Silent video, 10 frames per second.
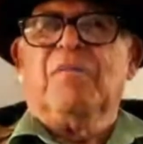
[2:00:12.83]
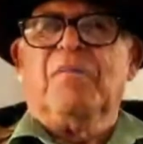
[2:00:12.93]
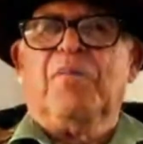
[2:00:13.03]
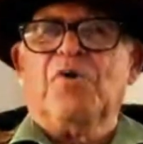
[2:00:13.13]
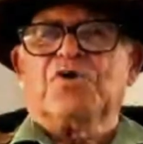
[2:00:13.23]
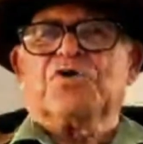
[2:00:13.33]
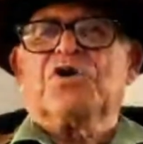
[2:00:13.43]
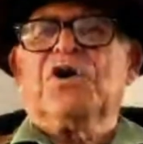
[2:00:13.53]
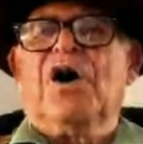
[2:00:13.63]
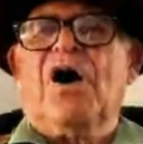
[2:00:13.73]
pushed
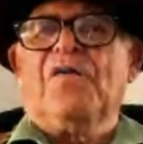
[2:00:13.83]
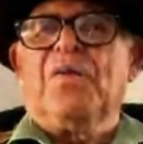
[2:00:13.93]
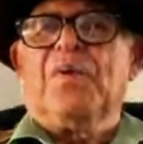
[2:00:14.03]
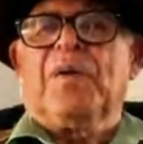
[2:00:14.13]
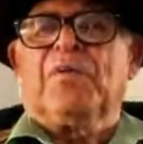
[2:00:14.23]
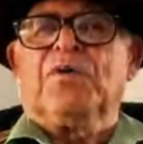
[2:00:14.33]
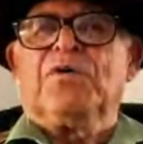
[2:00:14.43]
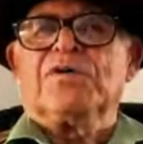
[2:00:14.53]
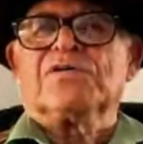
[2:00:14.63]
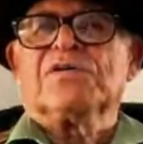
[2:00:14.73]
on the big
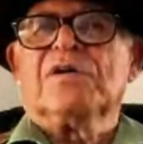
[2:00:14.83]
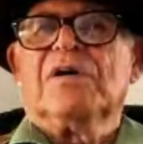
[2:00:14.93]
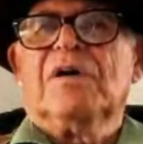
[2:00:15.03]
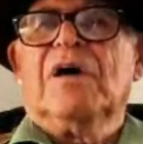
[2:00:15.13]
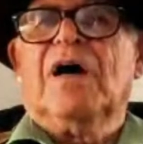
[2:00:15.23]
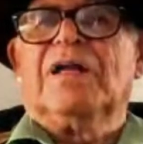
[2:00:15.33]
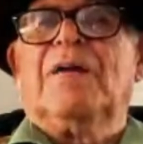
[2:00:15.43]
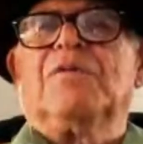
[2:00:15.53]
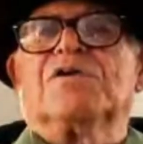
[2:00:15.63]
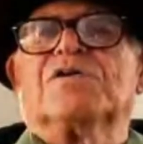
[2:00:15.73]
breweries. And let
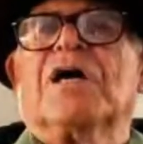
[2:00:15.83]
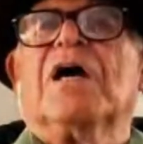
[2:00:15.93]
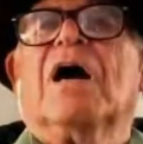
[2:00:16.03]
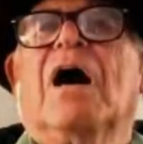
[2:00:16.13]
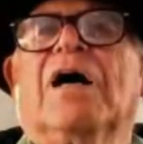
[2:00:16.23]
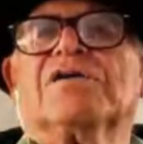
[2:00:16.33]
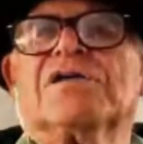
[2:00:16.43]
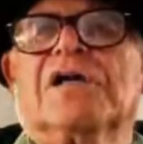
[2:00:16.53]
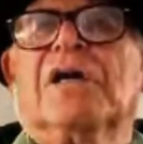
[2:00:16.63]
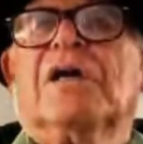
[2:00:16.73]
me say, I
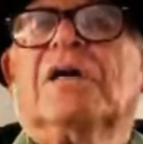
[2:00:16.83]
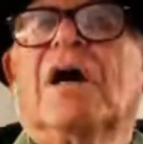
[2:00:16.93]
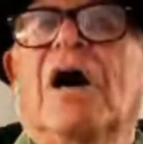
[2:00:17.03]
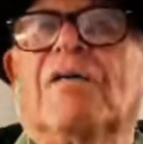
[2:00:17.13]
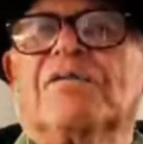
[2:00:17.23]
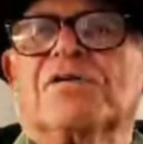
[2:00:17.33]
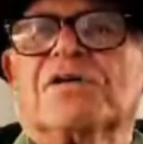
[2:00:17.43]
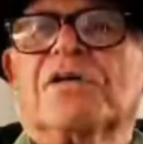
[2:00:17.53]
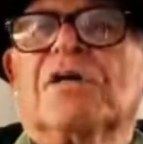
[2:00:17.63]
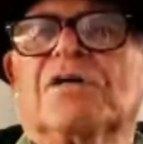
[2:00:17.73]
see Harvey's
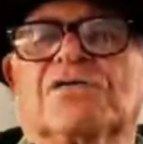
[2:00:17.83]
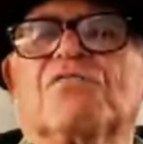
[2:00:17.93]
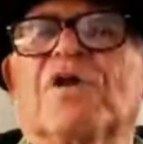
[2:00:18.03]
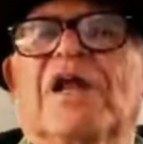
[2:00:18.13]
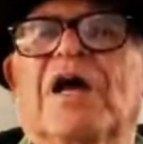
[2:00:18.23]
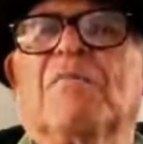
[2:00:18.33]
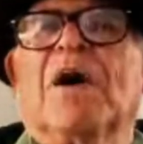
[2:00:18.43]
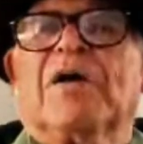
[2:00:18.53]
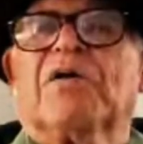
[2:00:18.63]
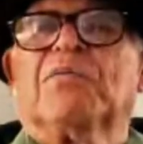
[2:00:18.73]
as really a
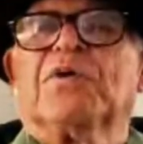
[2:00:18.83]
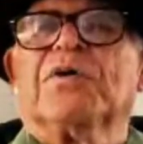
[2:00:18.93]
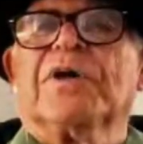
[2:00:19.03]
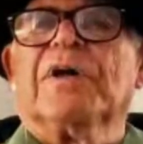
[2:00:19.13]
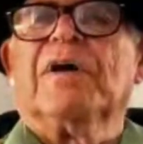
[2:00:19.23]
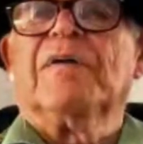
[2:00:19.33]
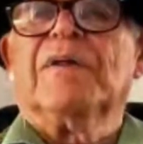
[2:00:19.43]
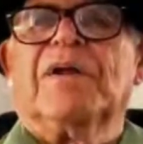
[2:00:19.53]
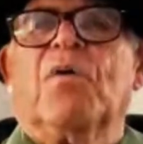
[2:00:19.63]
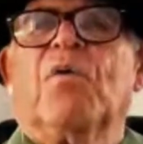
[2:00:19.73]
microbrewery. They're
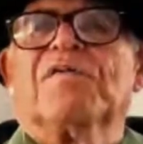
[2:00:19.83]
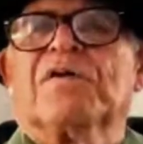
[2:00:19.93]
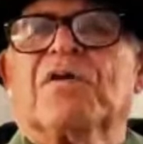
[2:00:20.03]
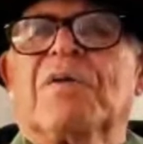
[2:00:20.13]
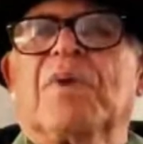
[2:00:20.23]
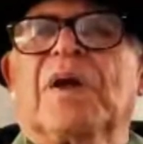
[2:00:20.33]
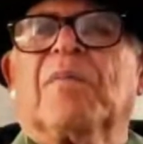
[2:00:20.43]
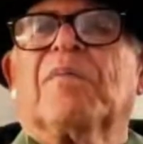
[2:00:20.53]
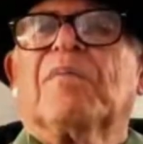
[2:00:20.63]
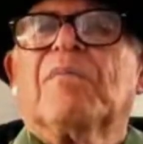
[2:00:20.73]
not one of the great big
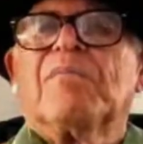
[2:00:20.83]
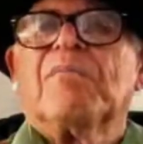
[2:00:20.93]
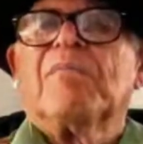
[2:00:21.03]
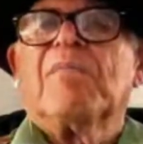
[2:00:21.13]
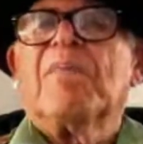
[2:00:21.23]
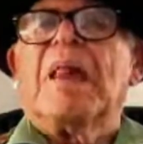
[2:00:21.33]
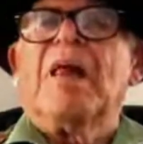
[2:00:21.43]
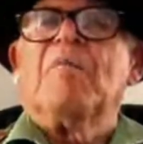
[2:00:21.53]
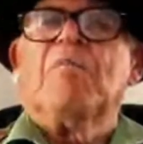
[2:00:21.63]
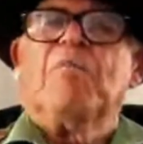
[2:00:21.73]

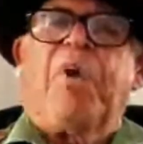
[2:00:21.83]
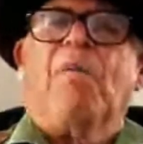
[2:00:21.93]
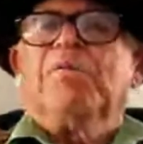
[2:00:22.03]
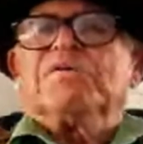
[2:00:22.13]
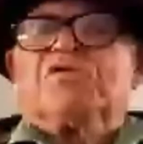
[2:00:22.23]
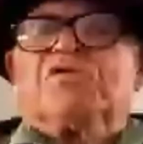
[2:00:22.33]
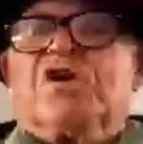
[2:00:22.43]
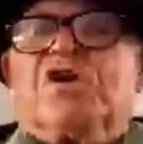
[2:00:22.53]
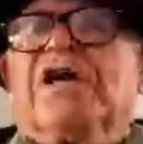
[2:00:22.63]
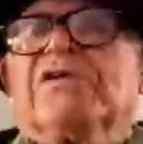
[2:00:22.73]
pompous
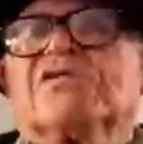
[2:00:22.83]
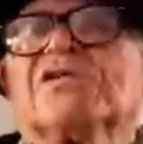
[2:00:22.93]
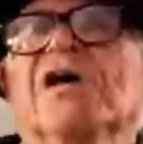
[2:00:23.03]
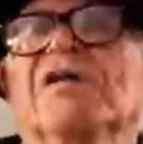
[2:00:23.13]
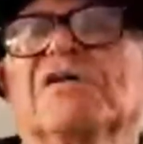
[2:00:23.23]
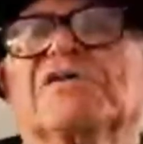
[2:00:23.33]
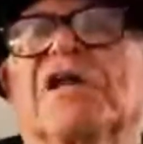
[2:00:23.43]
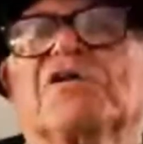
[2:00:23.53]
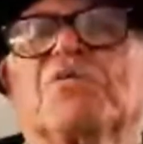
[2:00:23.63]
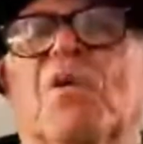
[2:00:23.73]
chains that tell
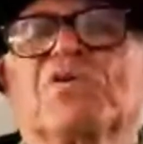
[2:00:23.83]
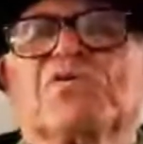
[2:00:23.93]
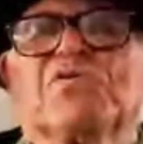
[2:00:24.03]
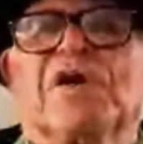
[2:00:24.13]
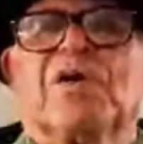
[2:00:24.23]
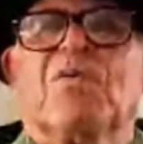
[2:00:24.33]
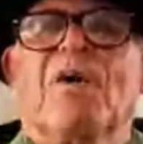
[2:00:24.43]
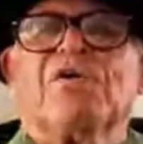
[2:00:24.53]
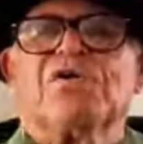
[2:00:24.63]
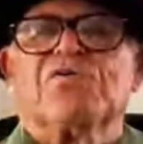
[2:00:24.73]
us what we should drink and where
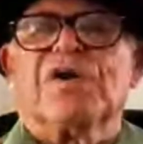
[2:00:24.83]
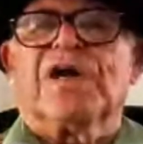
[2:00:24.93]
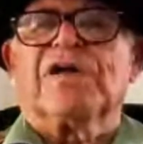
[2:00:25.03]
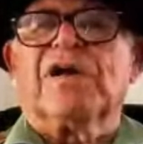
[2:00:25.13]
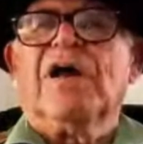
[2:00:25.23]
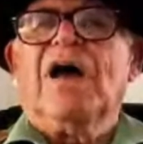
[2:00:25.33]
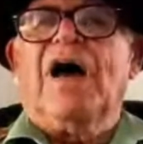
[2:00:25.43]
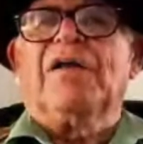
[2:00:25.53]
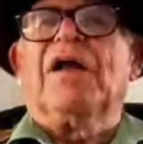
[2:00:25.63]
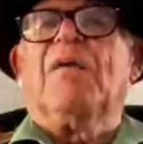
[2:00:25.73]
we should drink it,
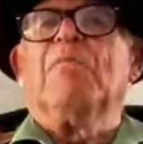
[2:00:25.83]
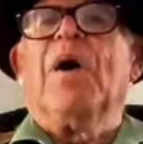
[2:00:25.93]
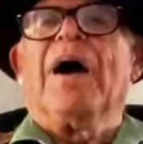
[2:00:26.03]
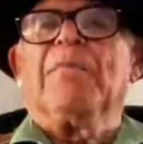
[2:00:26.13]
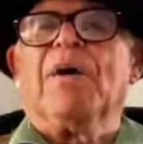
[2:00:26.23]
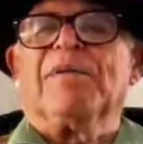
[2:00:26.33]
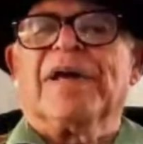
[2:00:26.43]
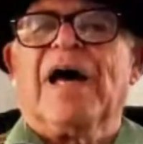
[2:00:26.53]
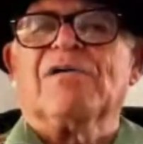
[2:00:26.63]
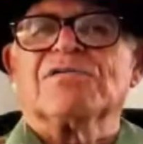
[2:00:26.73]
and buy public
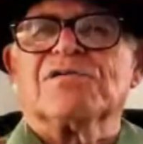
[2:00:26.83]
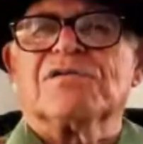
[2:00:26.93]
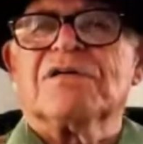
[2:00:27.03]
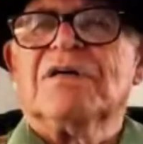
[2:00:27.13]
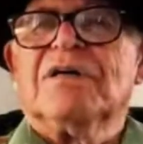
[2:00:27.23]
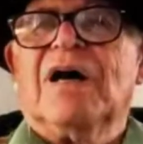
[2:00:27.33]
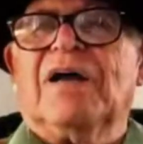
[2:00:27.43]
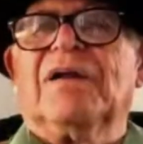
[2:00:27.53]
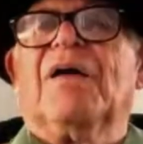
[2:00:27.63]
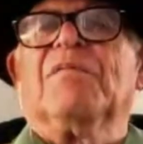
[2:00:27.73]
houses
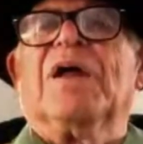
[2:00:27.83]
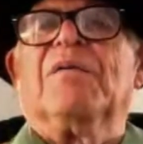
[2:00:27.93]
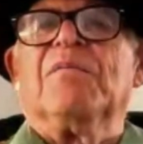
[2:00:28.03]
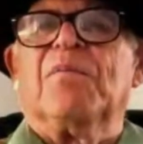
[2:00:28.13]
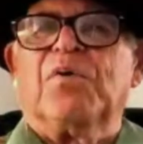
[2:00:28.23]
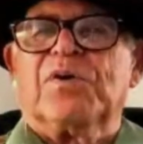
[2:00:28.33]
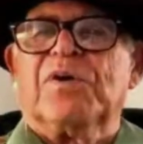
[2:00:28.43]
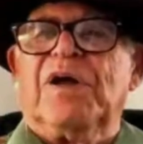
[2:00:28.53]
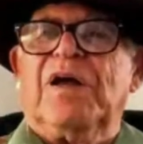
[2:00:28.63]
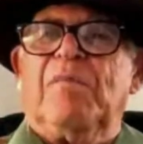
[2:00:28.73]
and then put
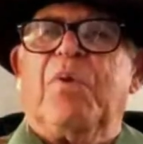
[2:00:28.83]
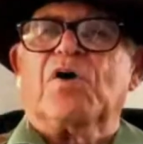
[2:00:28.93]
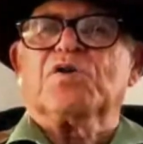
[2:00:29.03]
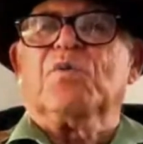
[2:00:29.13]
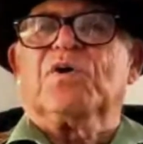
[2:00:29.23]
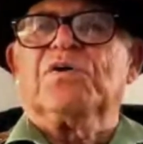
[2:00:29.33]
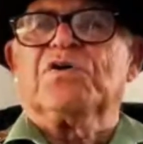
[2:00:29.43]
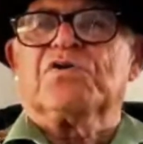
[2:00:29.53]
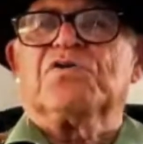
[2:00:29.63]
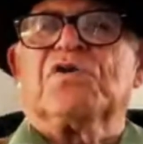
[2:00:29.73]
impossible
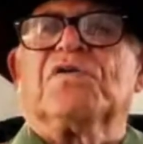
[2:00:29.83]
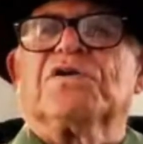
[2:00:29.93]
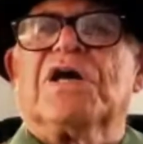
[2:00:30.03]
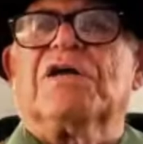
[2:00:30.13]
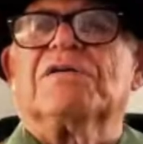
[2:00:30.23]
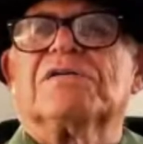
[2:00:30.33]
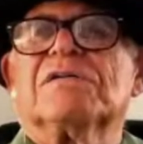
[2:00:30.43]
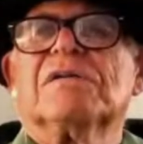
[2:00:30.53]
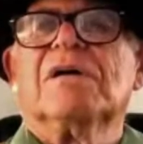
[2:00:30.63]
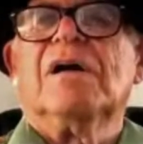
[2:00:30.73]
conditions on the tenants.
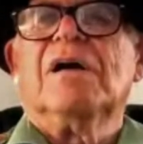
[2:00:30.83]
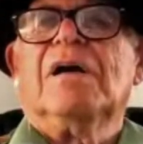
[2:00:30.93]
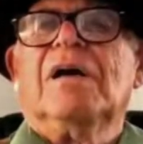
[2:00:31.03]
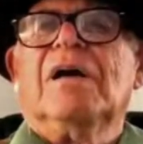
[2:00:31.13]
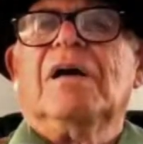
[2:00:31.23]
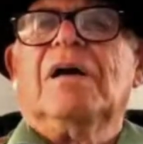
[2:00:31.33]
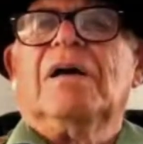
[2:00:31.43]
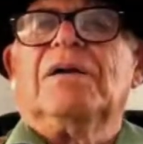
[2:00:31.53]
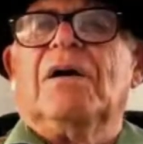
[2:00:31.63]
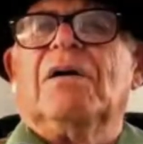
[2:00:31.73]

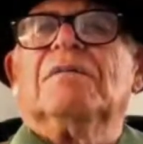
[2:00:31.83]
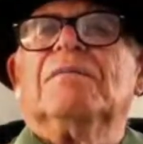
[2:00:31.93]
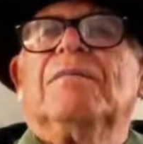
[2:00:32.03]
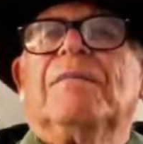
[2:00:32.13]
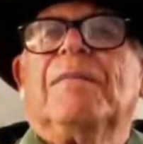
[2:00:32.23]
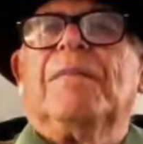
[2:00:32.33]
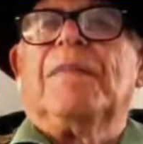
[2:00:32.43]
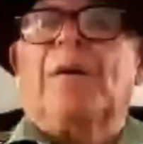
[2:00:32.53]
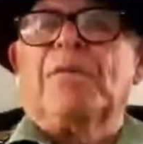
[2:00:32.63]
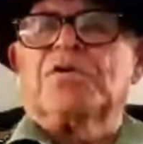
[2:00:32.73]
No,
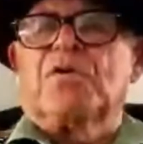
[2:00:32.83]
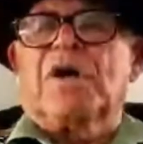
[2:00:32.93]
I'm not talking